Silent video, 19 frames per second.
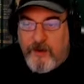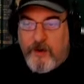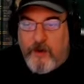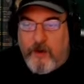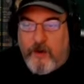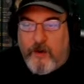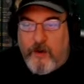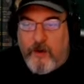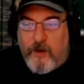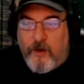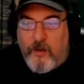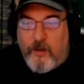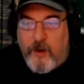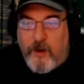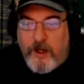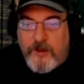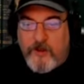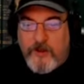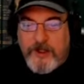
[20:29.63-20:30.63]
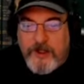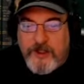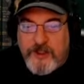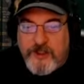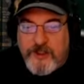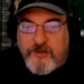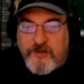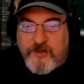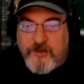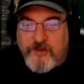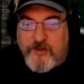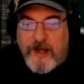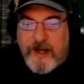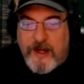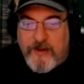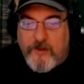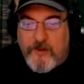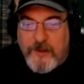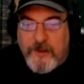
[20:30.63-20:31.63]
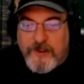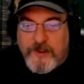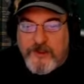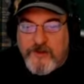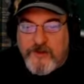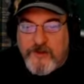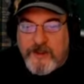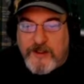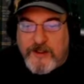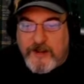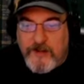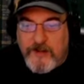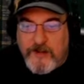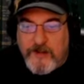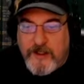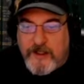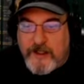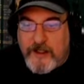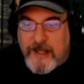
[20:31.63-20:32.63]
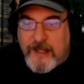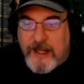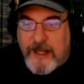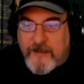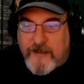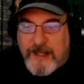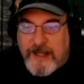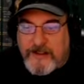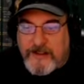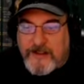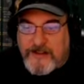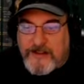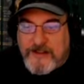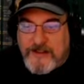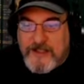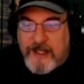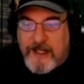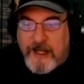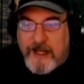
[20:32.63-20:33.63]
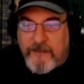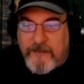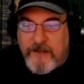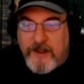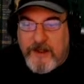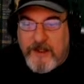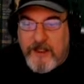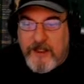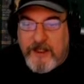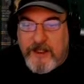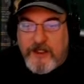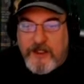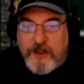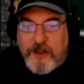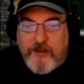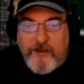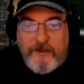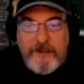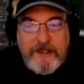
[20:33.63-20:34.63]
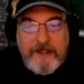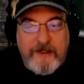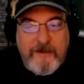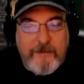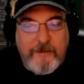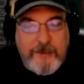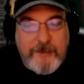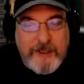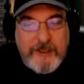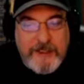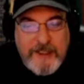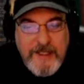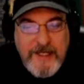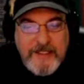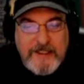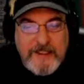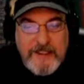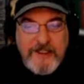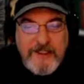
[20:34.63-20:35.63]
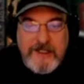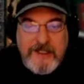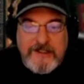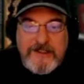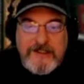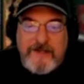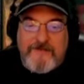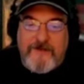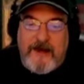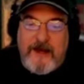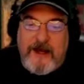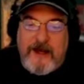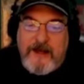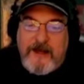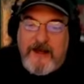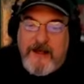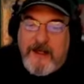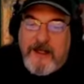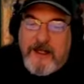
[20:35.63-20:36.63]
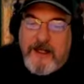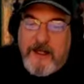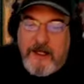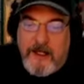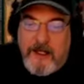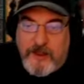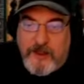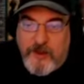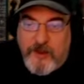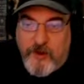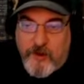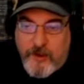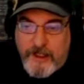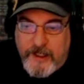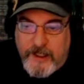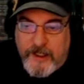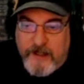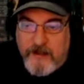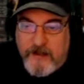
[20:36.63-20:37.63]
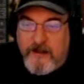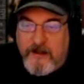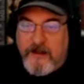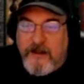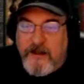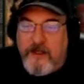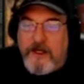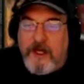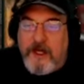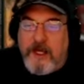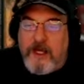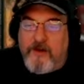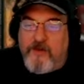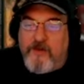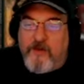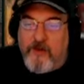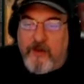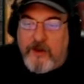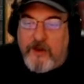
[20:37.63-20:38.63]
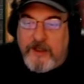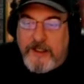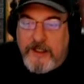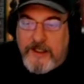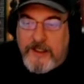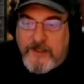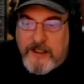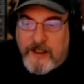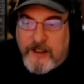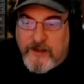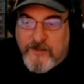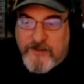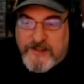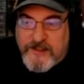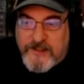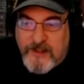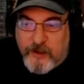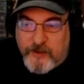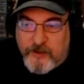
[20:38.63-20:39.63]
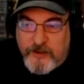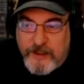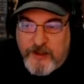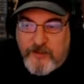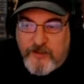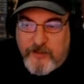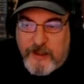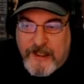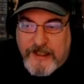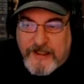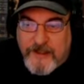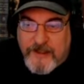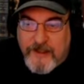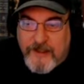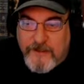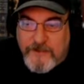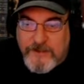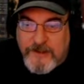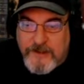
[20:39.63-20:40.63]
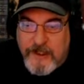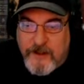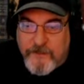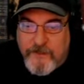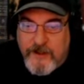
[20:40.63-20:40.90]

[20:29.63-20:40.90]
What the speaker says: or one which you do not wish to include in the game at this time, you will be completely justified in ignoring it and rolling until a result you like comes up.